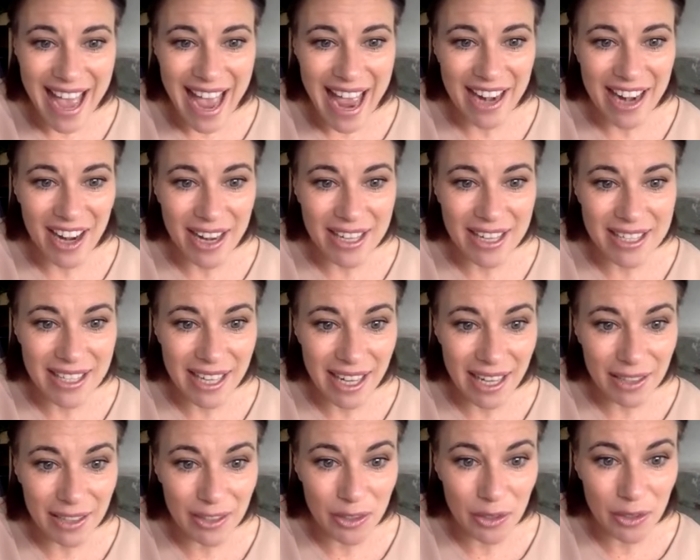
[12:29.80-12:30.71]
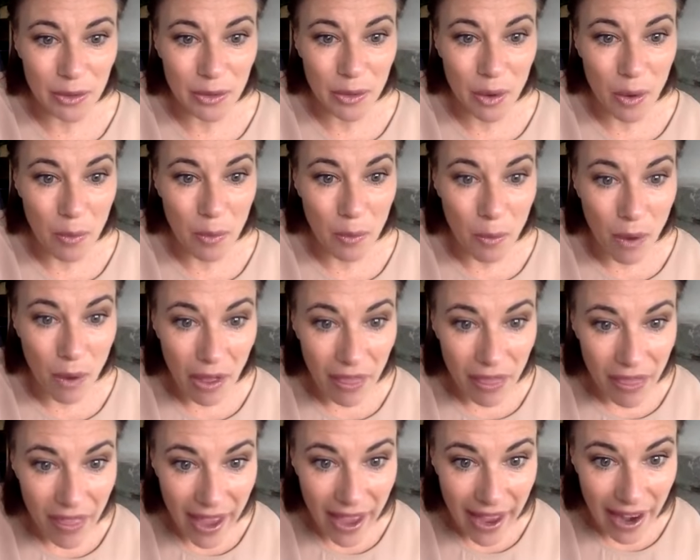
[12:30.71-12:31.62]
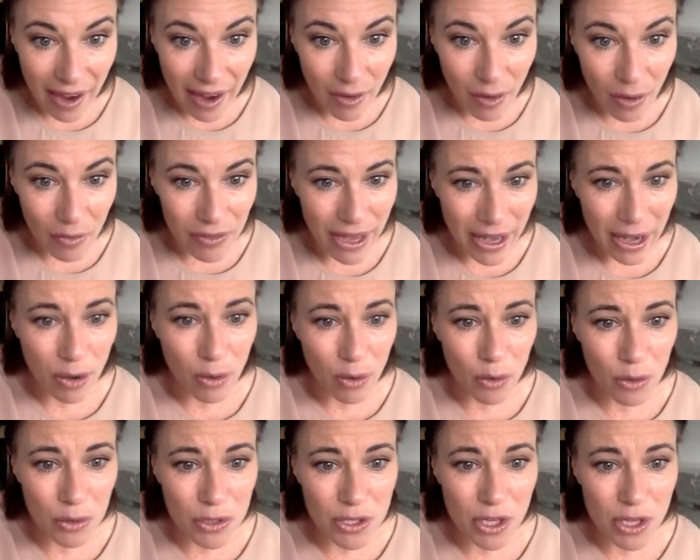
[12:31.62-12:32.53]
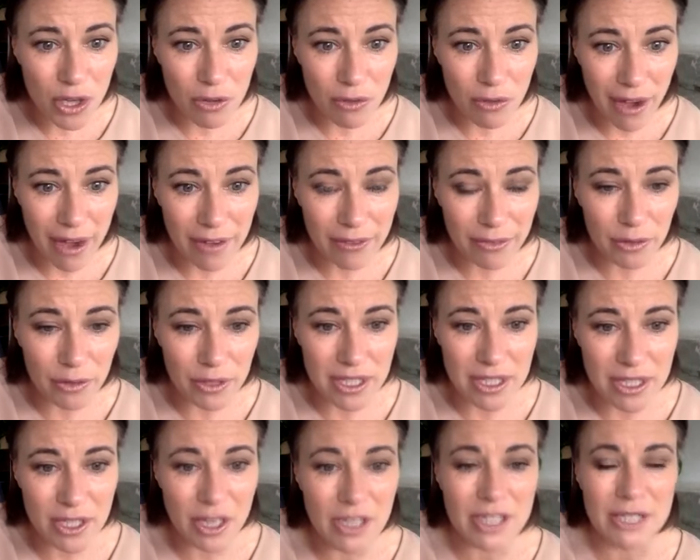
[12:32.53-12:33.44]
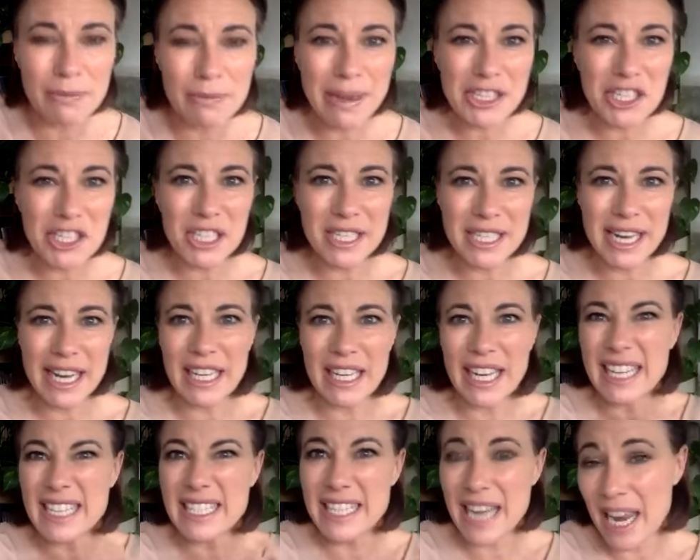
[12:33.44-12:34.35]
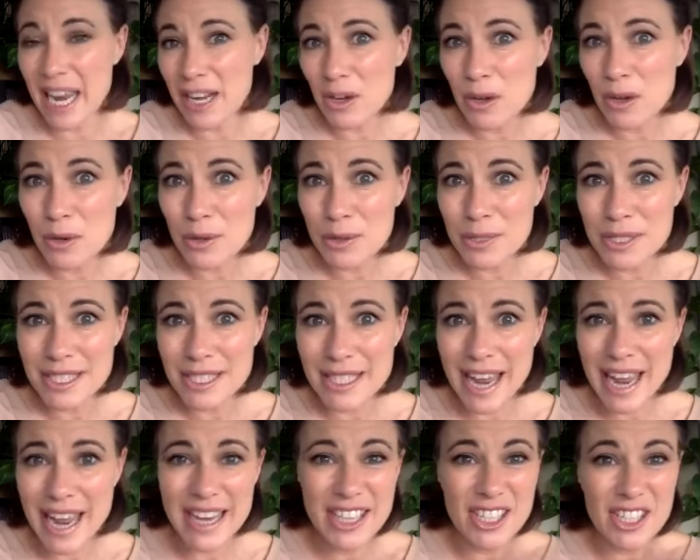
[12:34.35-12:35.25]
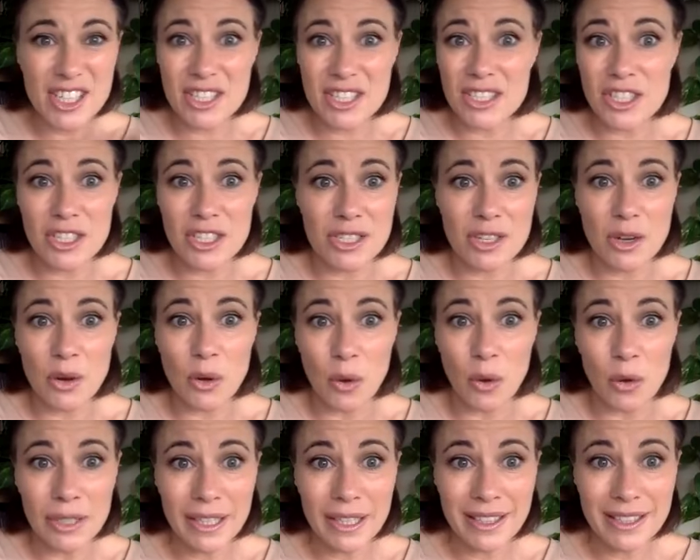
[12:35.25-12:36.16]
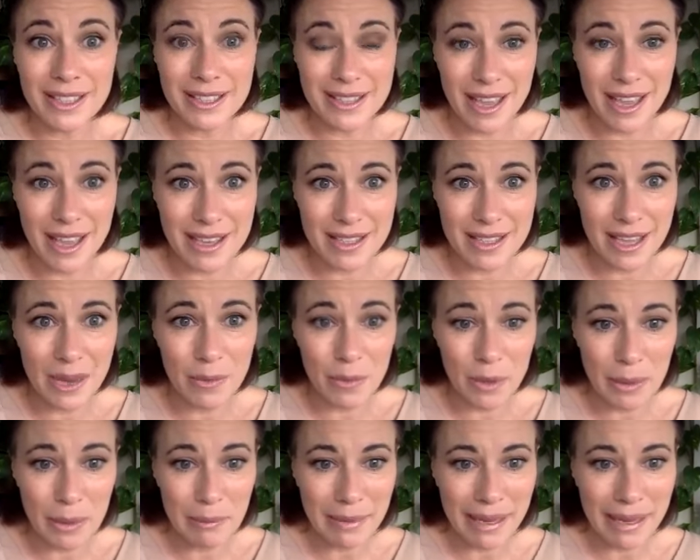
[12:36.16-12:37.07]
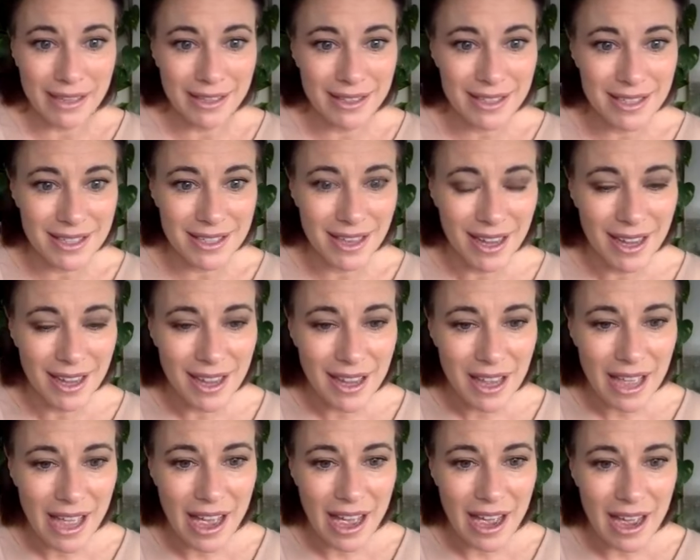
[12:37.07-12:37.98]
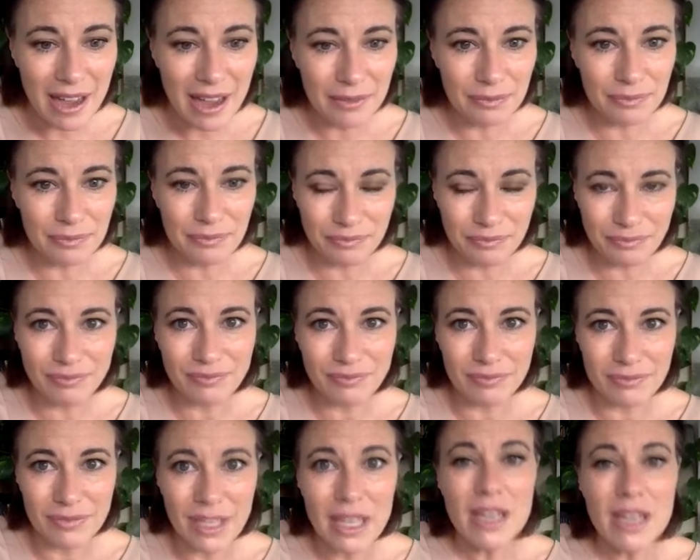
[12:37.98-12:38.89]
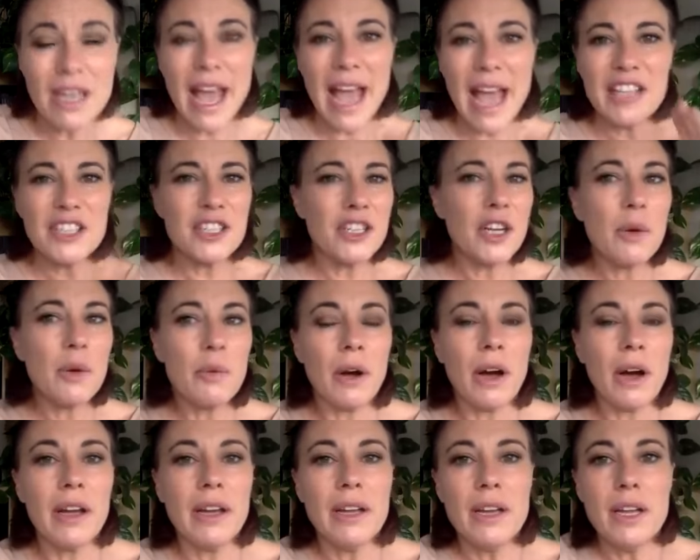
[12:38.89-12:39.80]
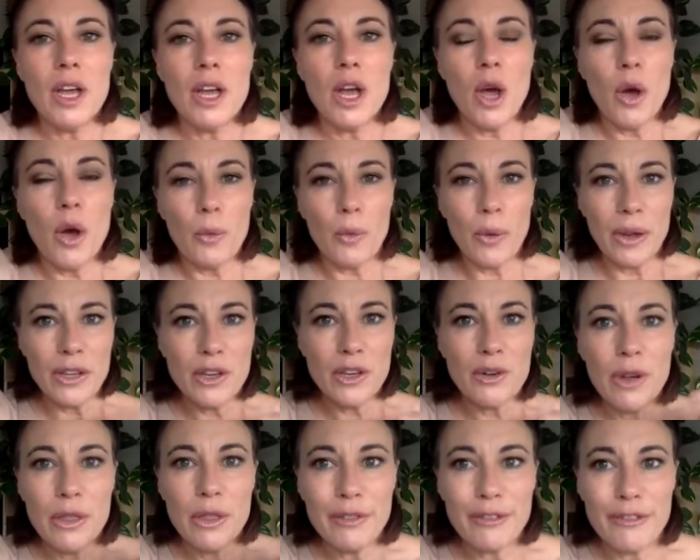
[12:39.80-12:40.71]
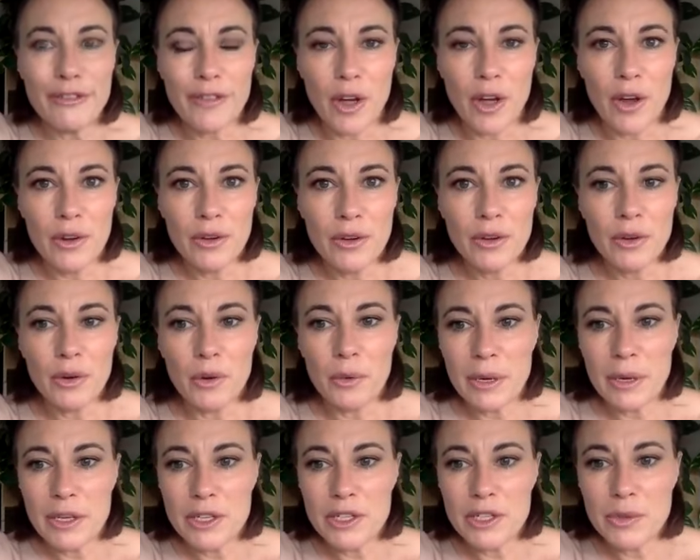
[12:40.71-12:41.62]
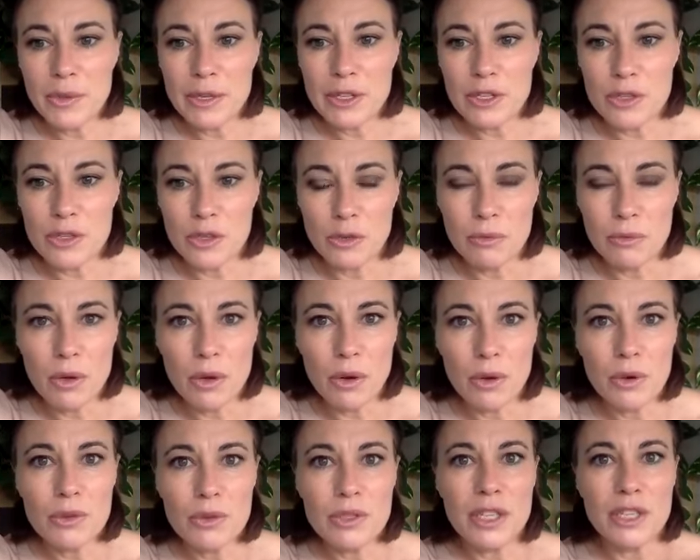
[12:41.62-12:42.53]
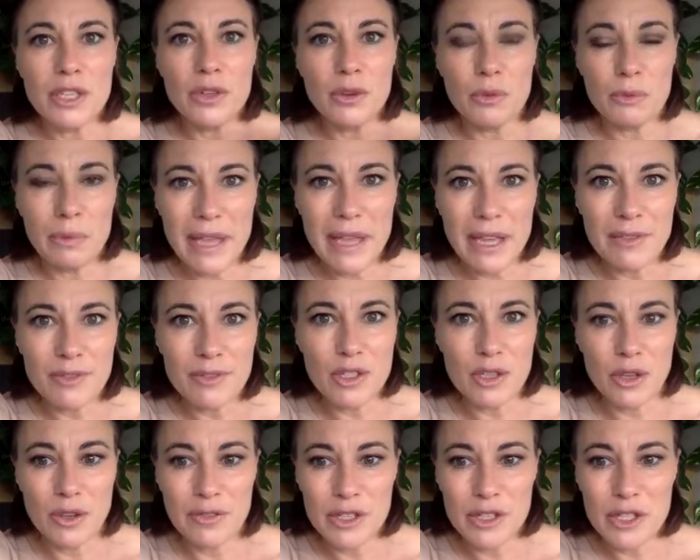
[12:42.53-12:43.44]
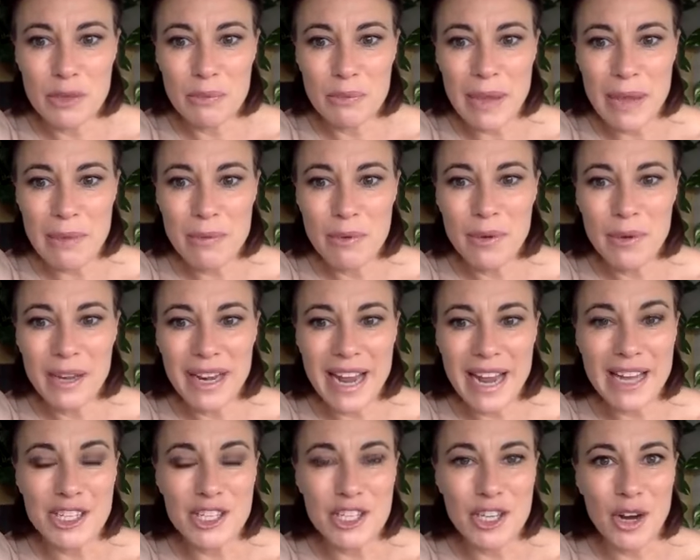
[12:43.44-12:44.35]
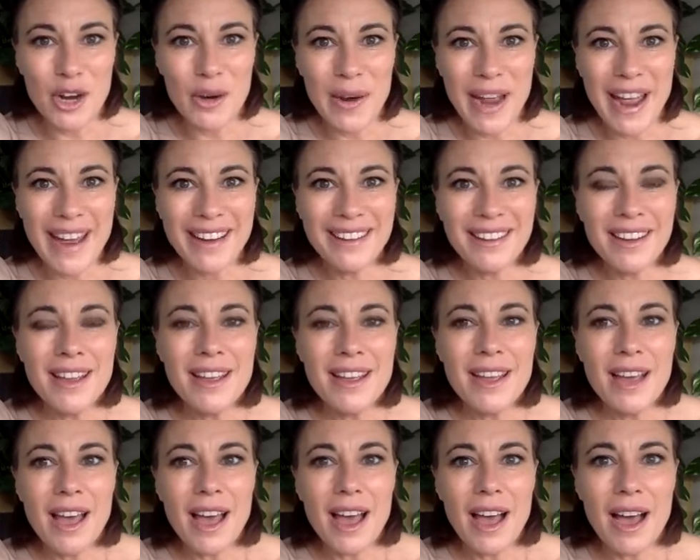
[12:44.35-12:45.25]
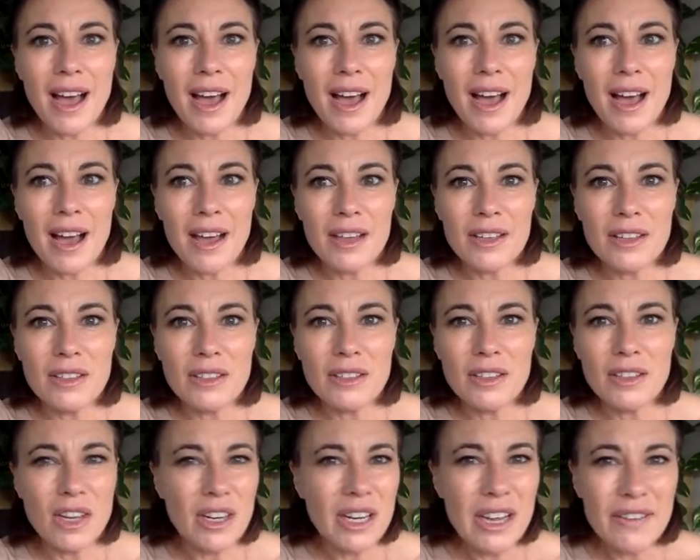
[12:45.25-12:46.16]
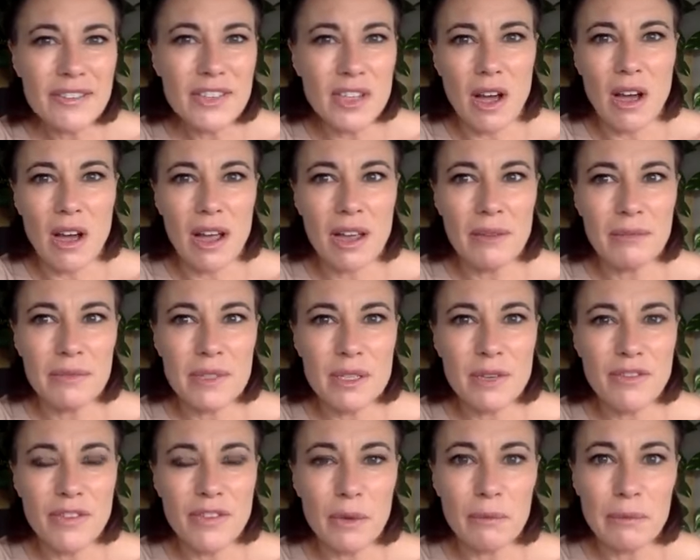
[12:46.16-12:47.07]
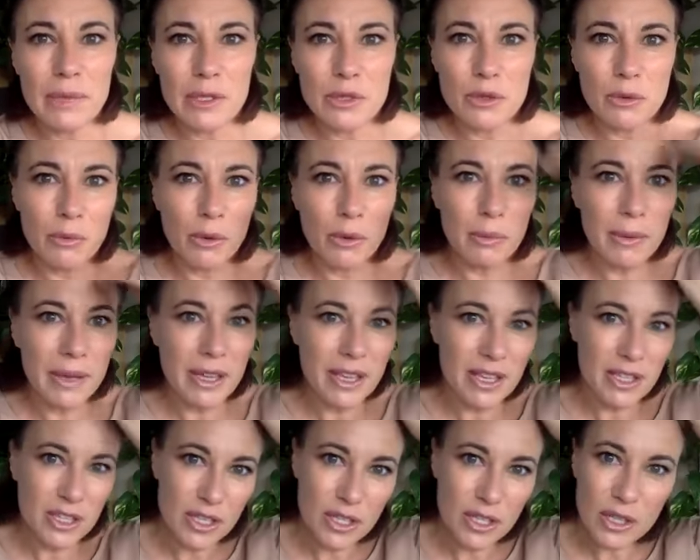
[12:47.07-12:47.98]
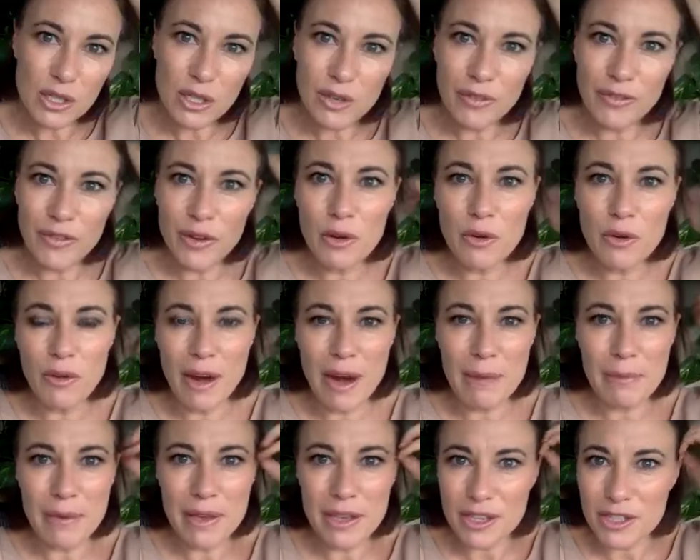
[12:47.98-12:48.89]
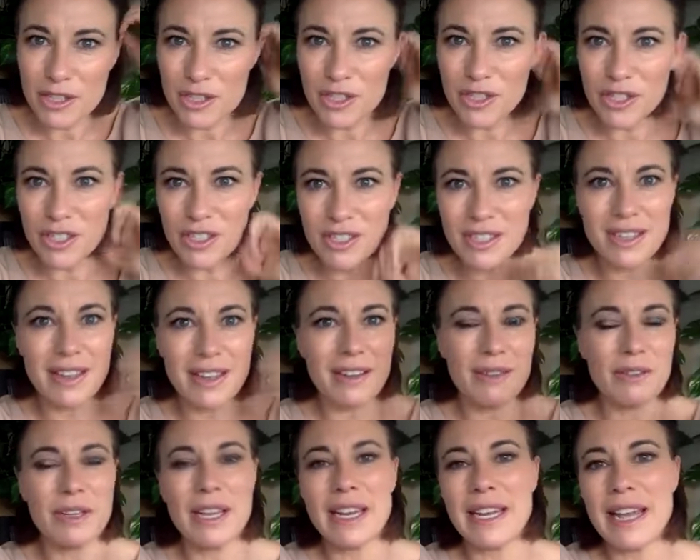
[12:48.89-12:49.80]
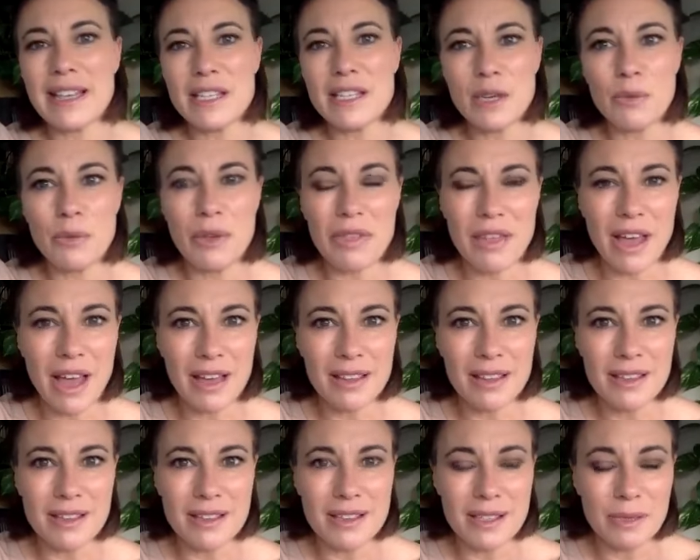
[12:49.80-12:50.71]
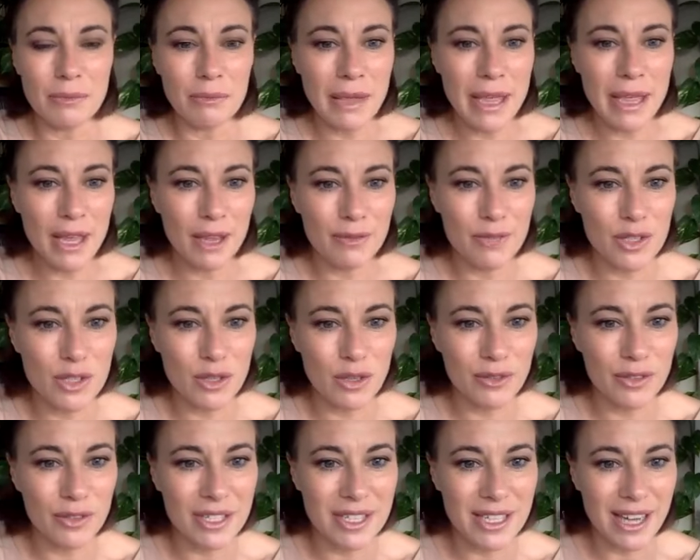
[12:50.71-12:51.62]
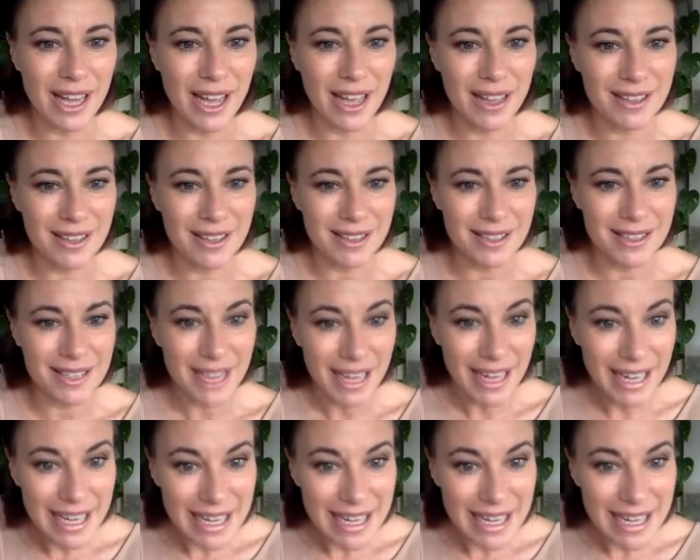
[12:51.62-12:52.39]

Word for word: And I tell you what they are they are also grateful this. So is Magic 10 like 10 calls a day and just just calling? Is that is that what it means? Uh, and you know what? when you're on the phone or when you're doing Zoom calls and you're being of service to people, g'day Joanne, uh, you don't have time to feel miserable because you, you feel great because you're just connecting with others and being of service to others.